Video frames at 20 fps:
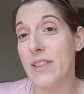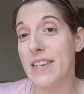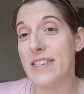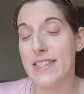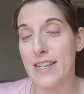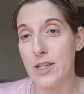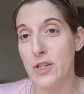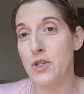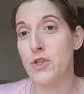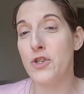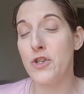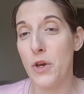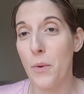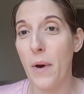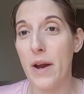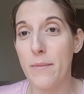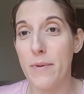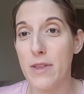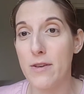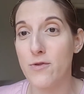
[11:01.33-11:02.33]
these things. You usually
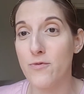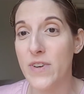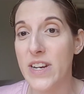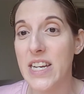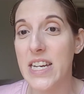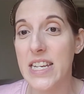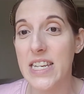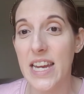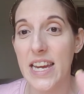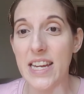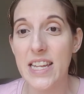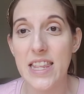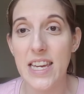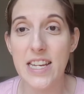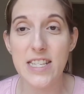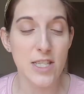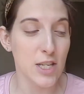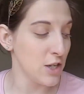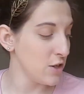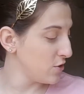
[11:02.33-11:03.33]
wind up with those rinky-dink
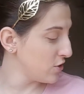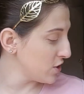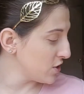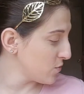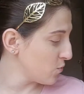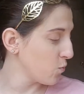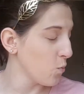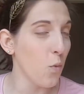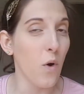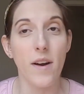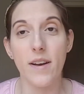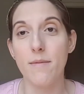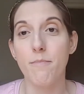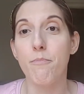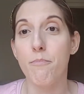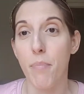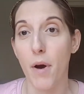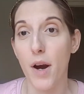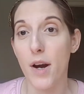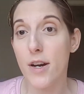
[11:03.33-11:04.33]
things that you just want to
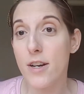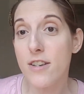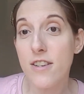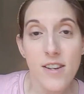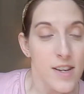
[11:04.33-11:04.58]
burn.